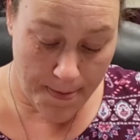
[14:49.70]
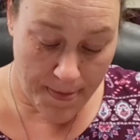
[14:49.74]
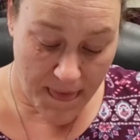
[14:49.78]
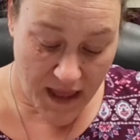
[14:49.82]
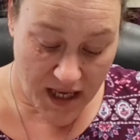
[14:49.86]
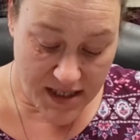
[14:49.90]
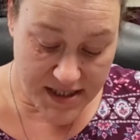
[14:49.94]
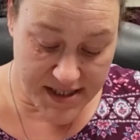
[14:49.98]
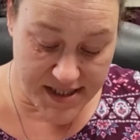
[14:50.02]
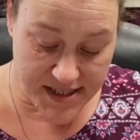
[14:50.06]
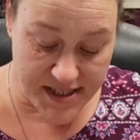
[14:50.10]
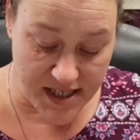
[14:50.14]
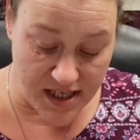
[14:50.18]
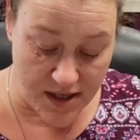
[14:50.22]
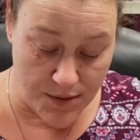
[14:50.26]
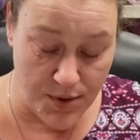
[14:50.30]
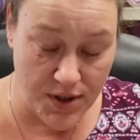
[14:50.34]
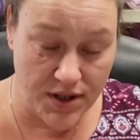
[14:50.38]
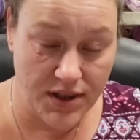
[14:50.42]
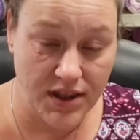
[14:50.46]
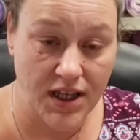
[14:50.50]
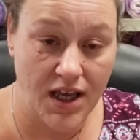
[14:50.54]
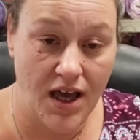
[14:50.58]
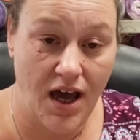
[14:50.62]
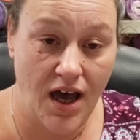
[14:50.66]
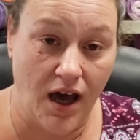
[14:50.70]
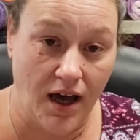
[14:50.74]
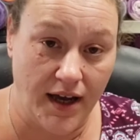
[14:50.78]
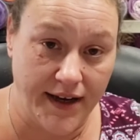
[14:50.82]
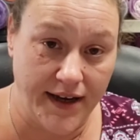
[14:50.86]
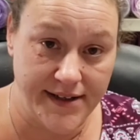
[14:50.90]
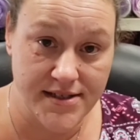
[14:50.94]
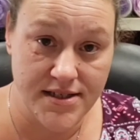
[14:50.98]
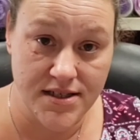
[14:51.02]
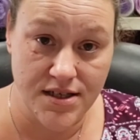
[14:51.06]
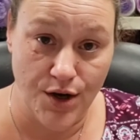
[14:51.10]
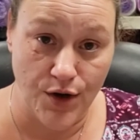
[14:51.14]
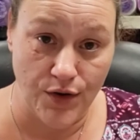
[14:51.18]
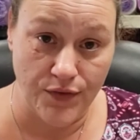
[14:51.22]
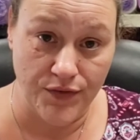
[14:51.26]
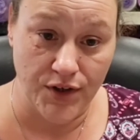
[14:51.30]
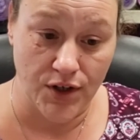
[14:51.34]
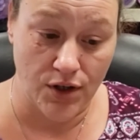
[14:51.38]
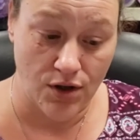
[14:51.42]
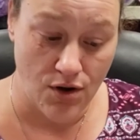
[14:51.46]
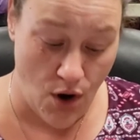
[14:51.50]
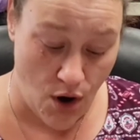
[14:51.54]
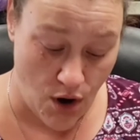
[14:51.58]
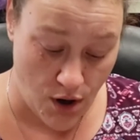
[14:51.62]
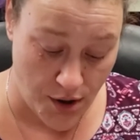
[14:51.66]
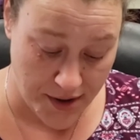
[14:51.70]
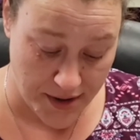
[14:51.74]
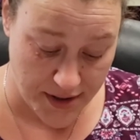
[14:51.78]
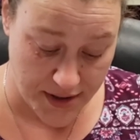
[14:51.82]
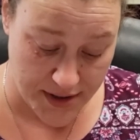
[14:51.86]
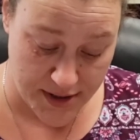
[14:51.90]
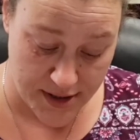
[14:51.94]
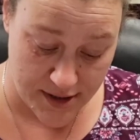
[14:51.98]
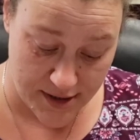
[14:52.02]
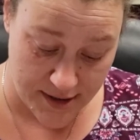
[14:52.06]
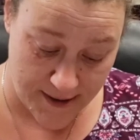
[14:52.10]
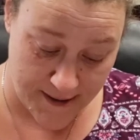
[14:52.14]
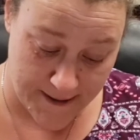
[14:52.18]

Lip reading: See with the eyes of your heart.